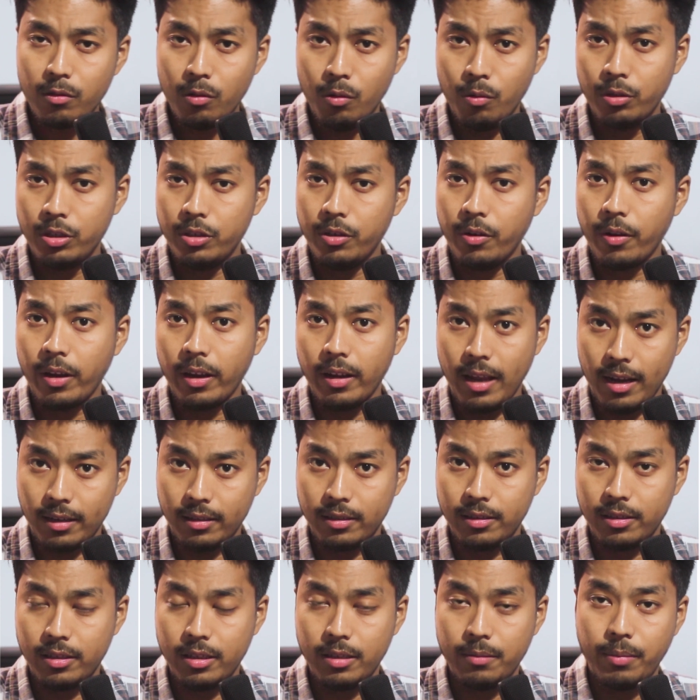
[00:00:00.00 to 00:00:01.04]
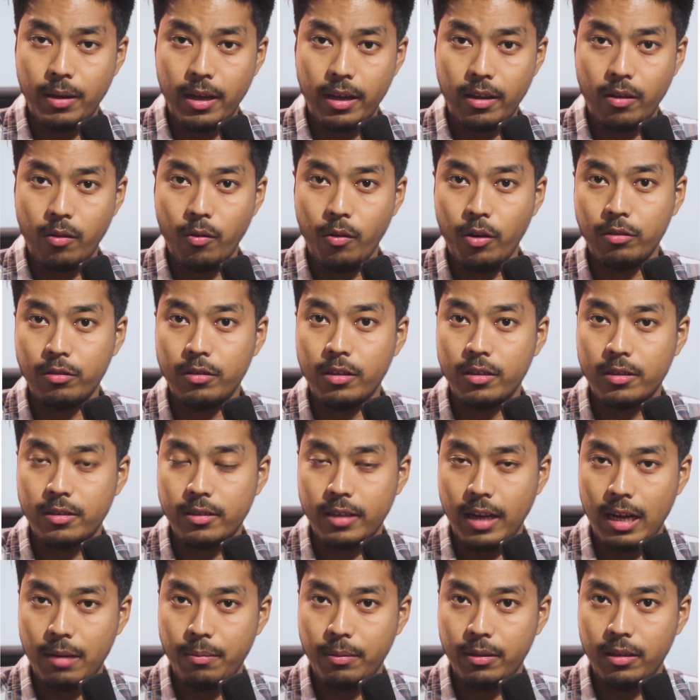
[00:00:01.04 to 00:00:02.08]
which you can access it by going to the
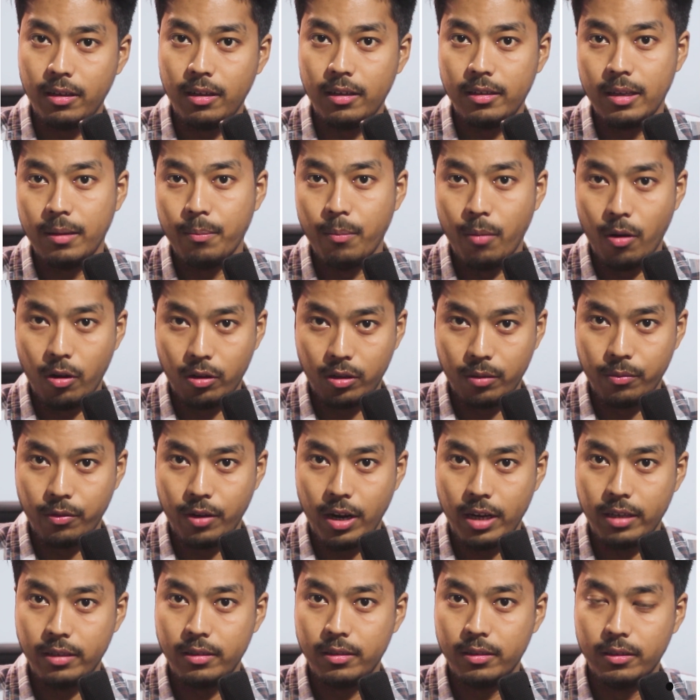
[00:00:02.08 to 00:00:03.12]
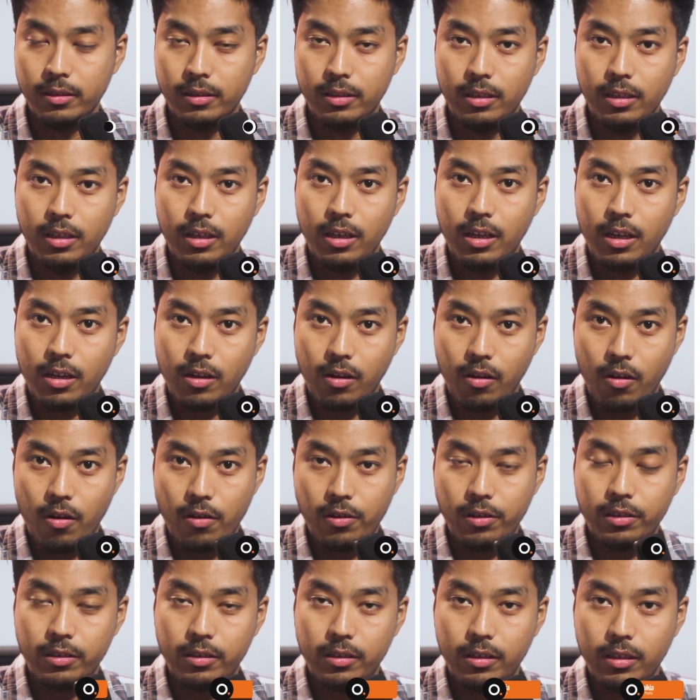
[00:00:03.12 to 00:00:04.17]
style panel at the bottom right
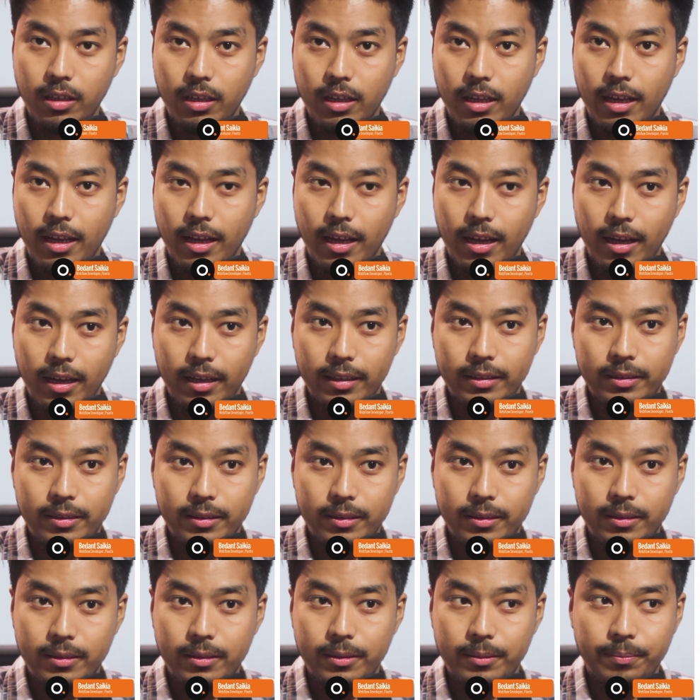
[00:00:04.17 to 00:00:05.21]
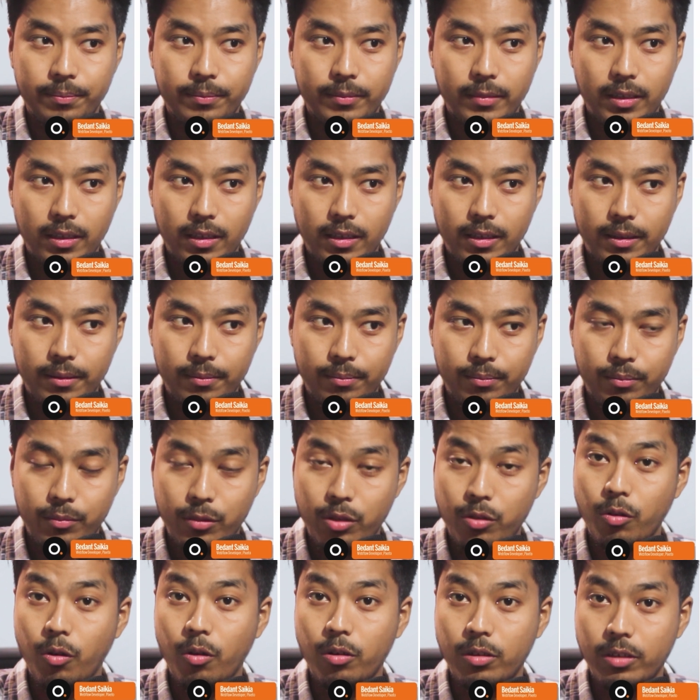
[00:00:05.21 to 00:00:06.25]
corner. And
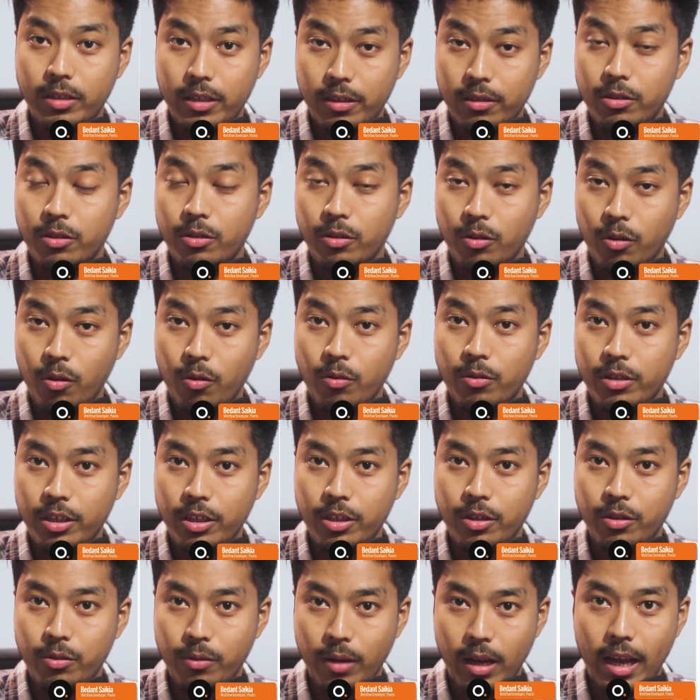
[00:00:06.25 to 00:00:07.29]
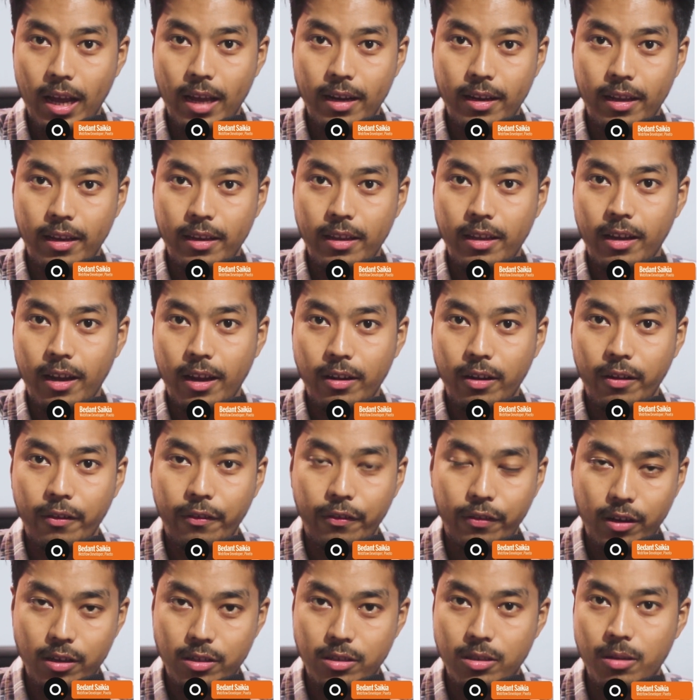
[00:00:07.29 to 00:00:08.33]
there's no need to add any kind
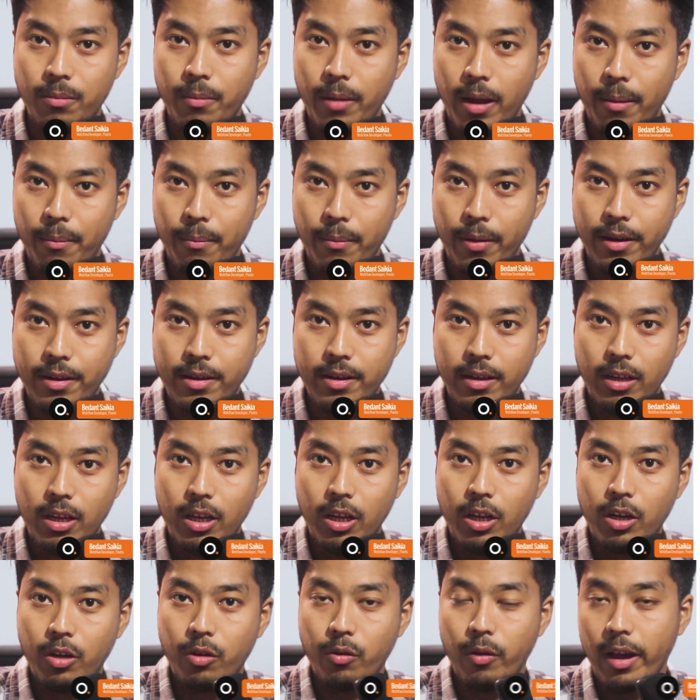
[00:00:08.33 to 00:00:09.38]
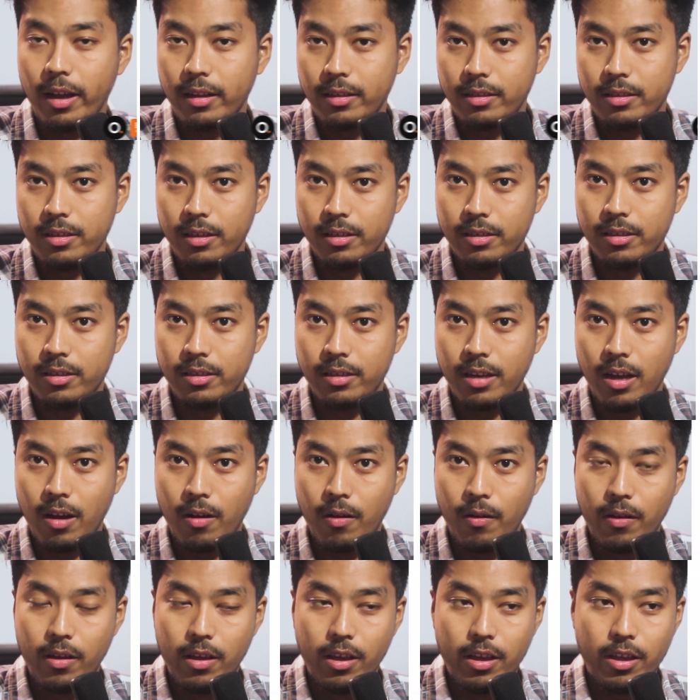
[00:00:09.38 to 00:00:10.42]
of custom embed to add CSS
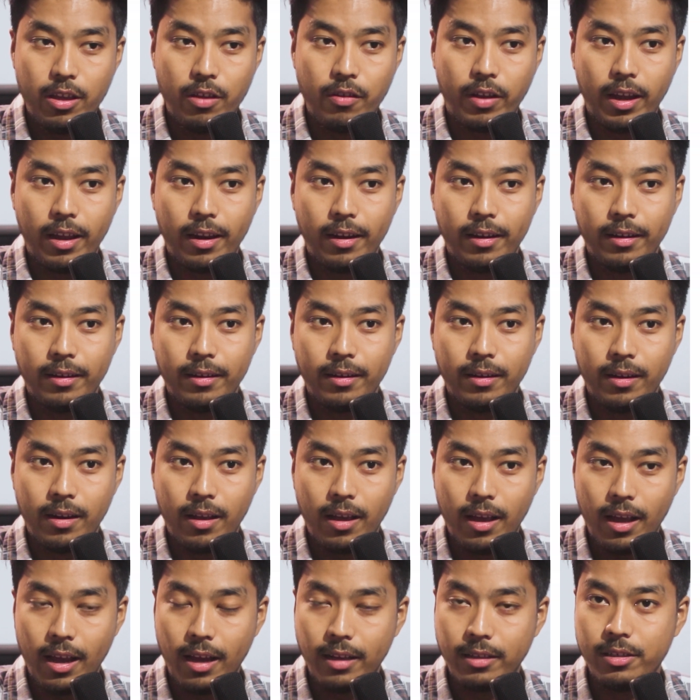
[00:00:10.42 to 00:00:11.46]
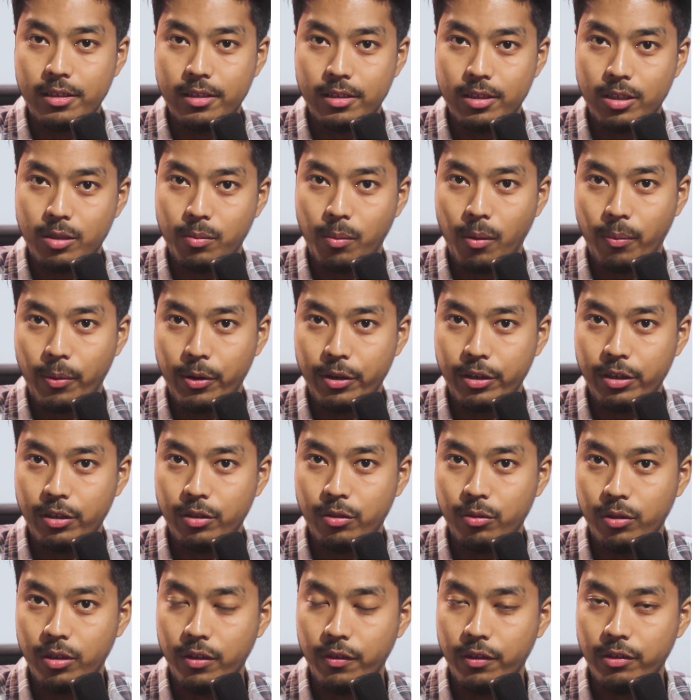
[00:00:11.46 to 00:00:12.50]
now. You can add CSS property
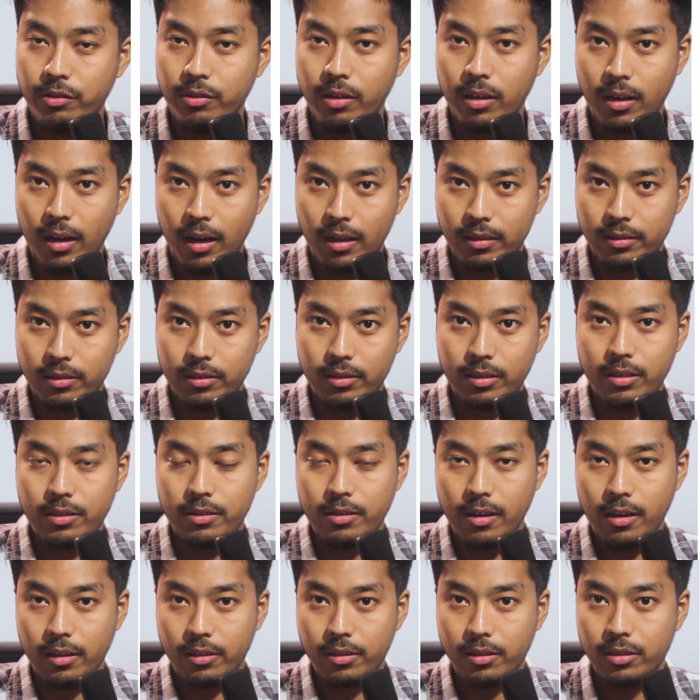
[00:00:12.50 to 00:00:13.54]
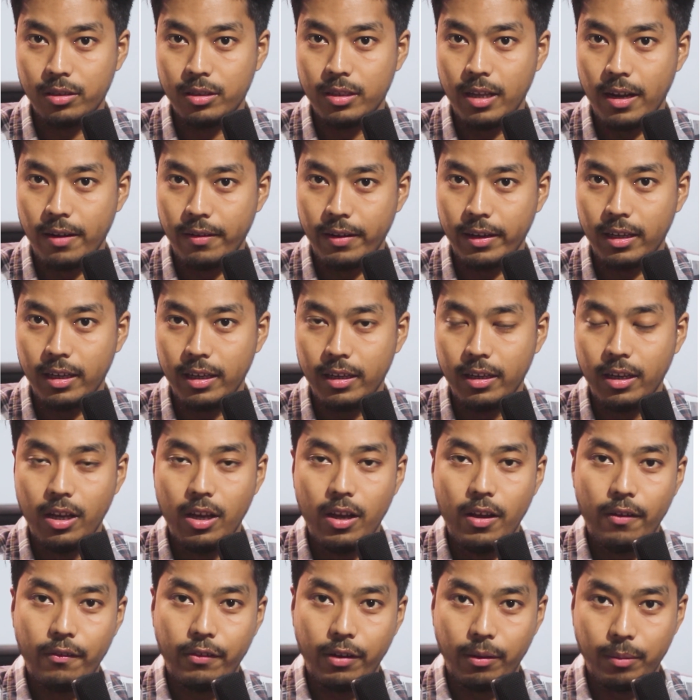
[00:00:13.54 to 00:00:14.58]
to individual classes and selectors directly
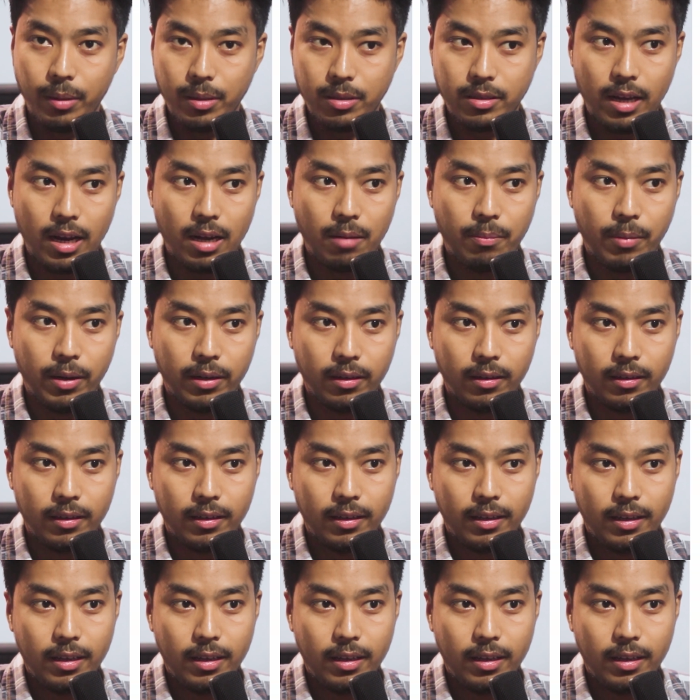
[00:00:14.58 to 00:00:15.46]
from the style panel.